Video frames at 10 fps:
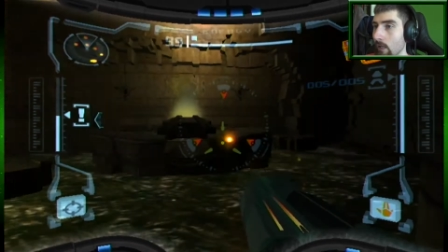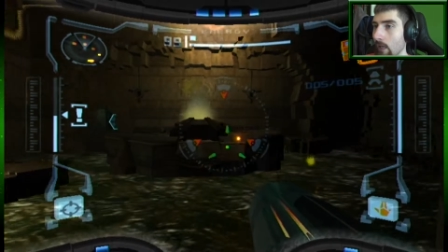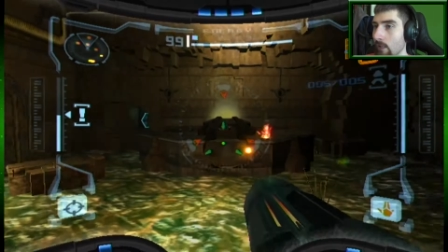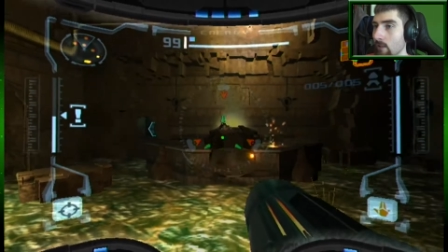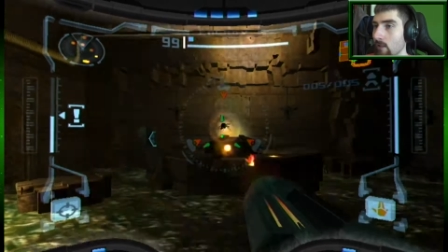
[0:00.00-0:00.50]

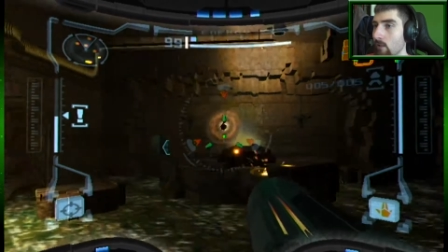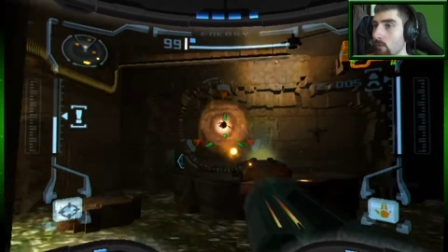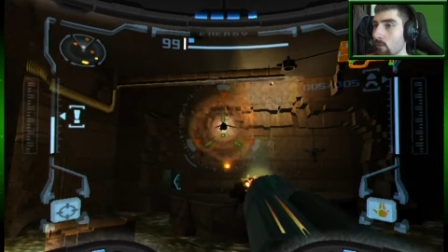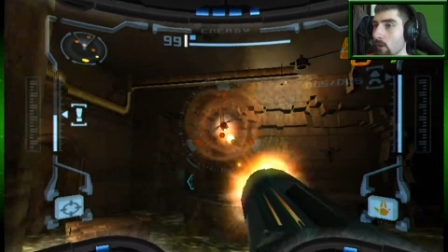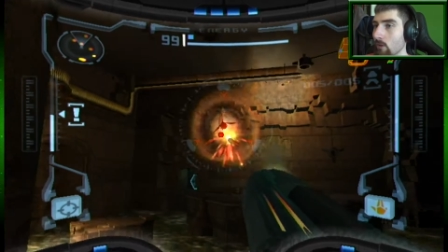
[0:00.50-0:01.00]
I
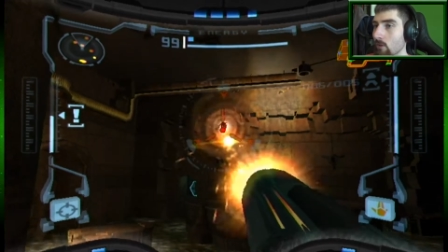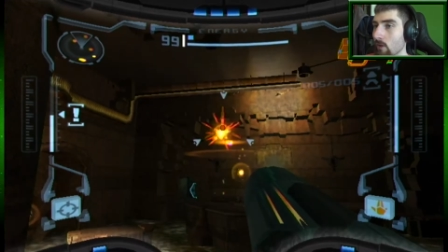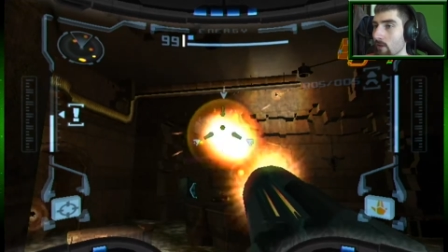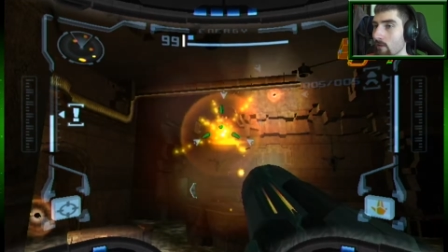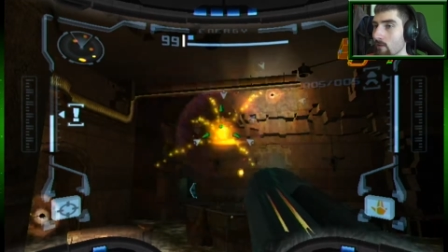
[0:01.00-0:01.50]
do not
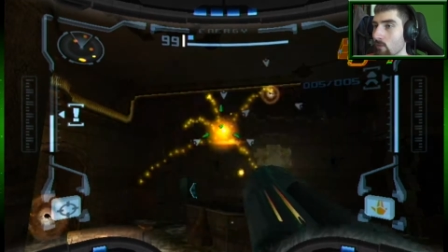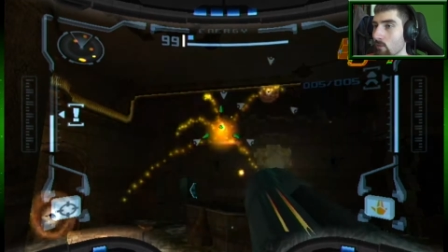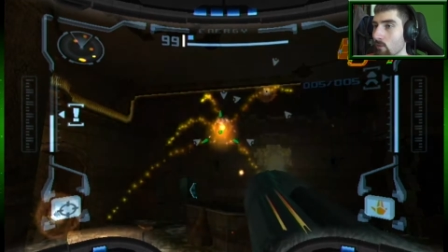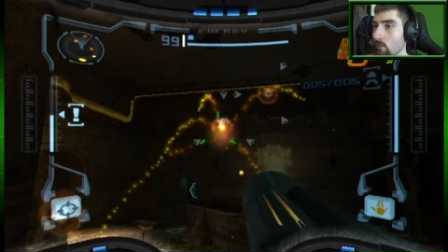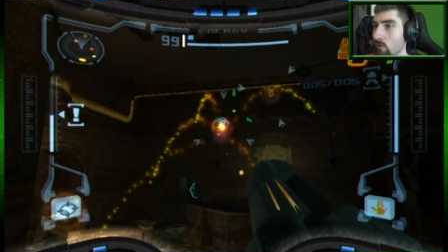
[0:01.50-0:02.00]
trust
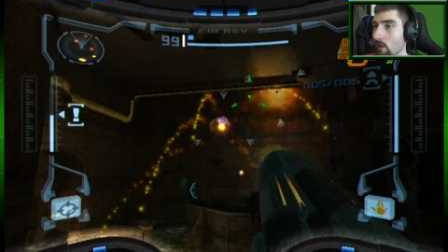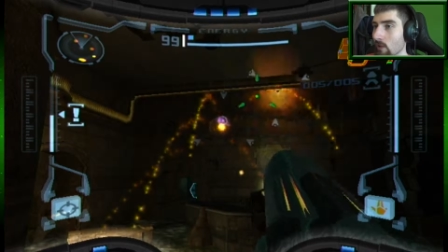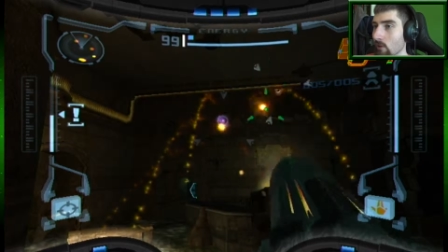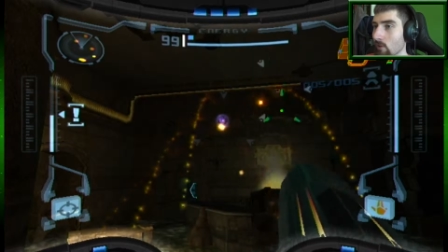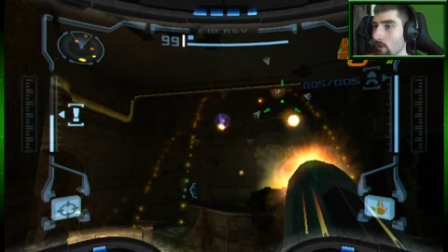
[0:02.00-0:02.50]
rooms that
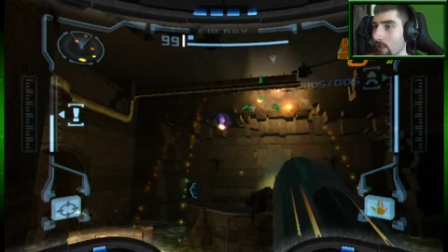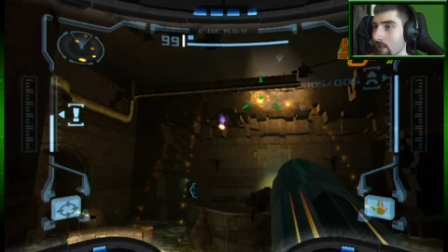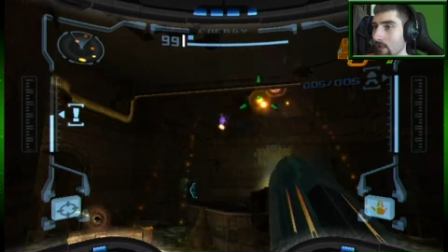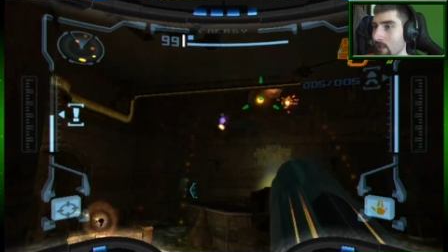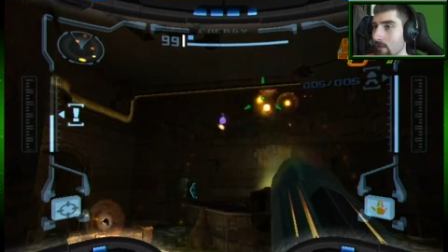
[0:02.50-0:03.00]
looks like
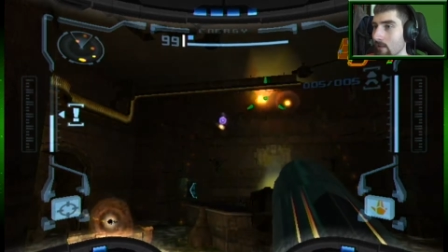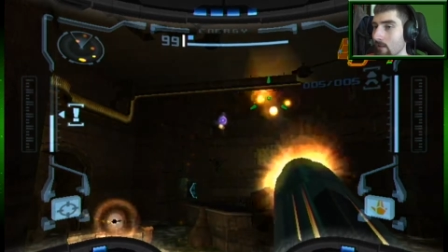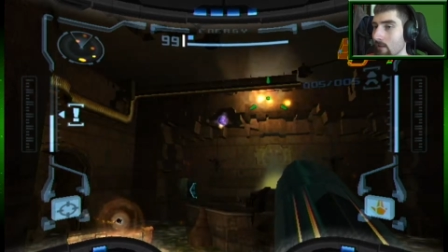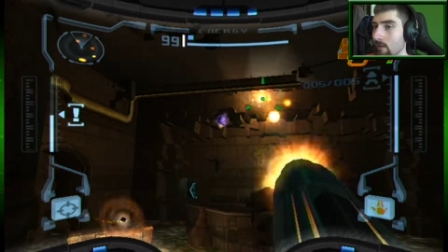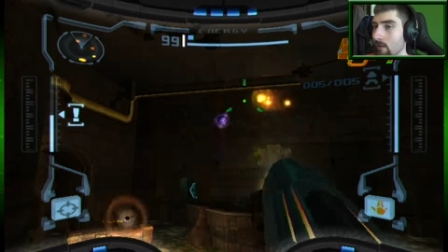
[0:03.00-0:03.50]
this.
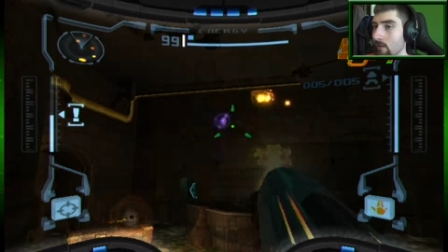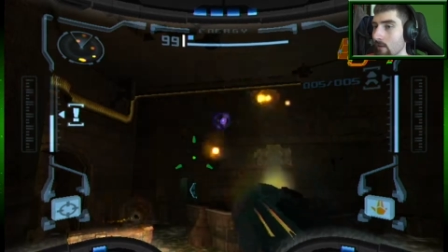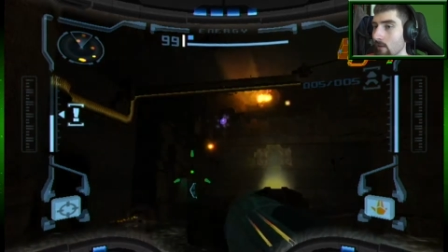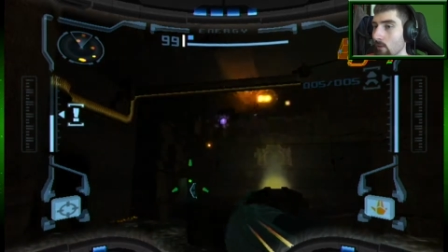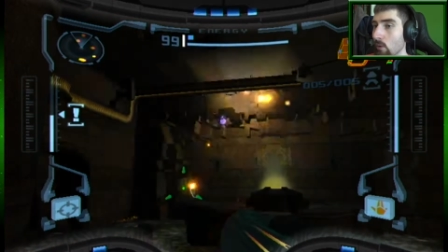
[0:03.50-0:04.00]

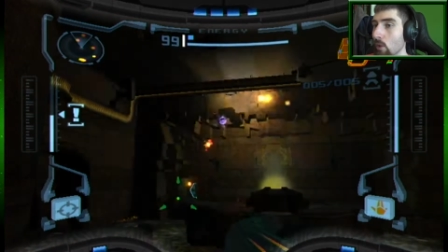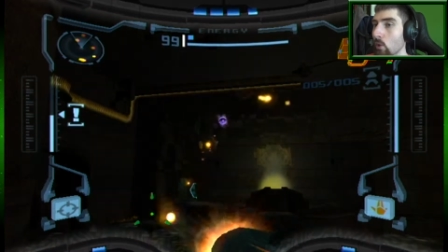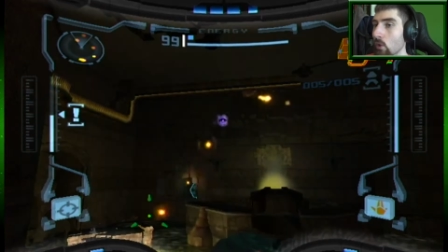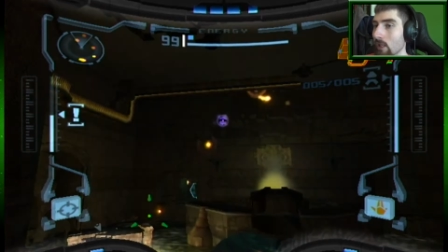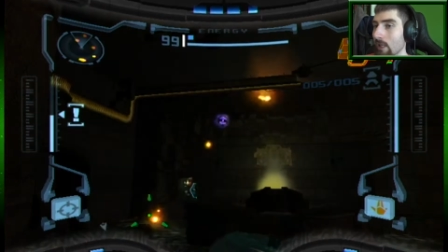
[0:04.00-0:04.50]
Or
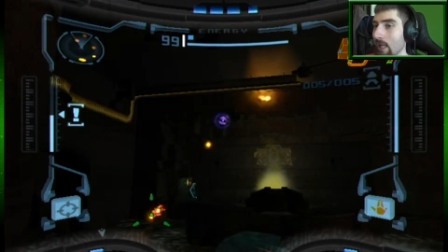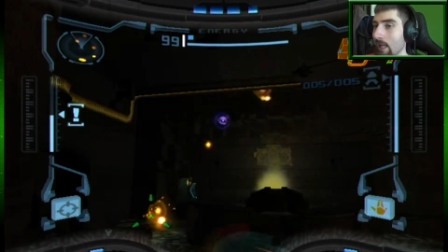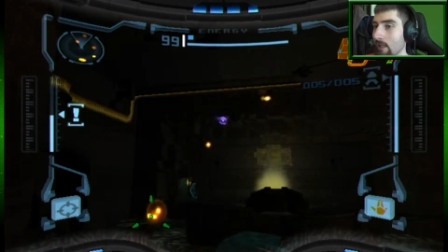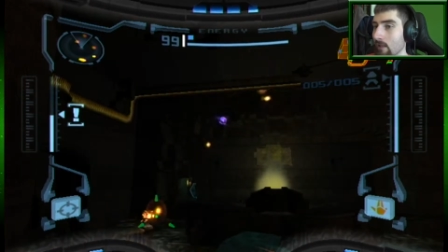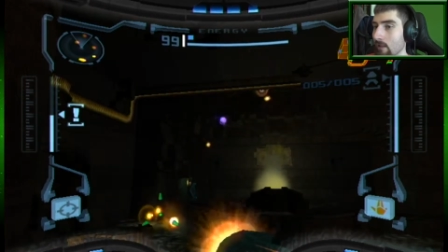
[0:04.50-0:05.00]
look
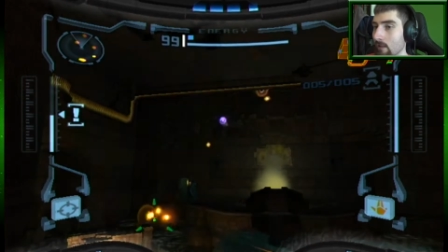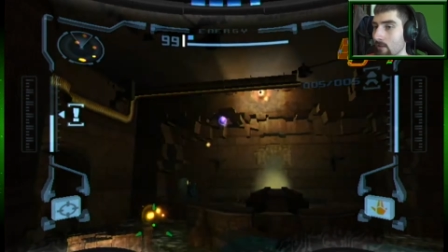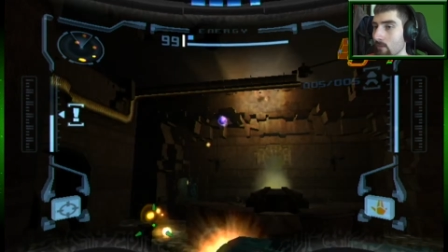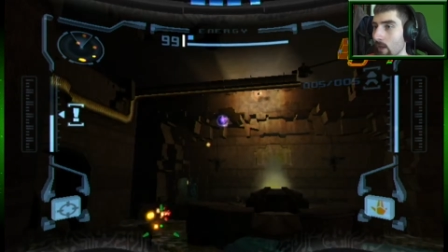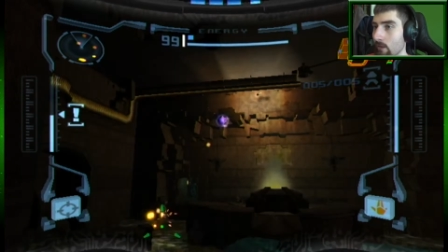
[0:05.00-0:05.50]
like
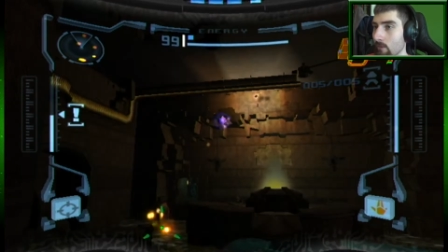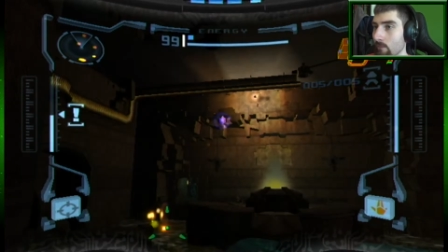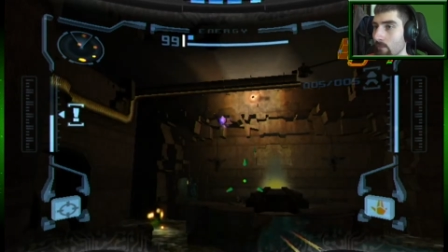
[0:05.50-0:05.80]
this, rather.